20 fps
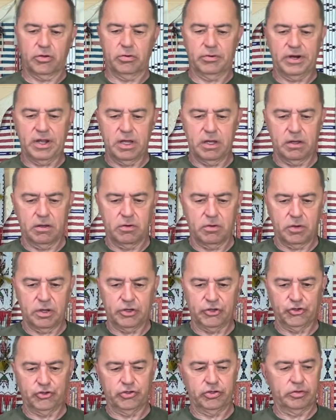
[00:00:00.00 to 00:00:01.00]
now I
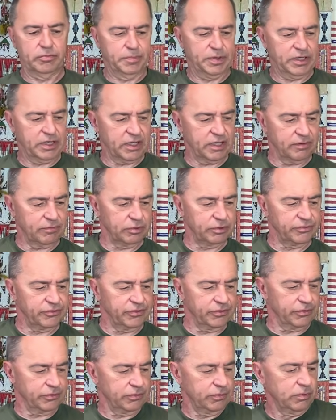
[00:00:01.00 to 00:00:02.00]
should be able
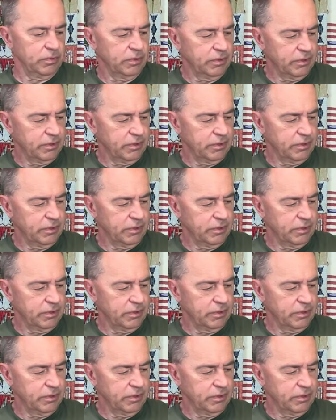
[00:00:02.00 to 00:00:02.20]
to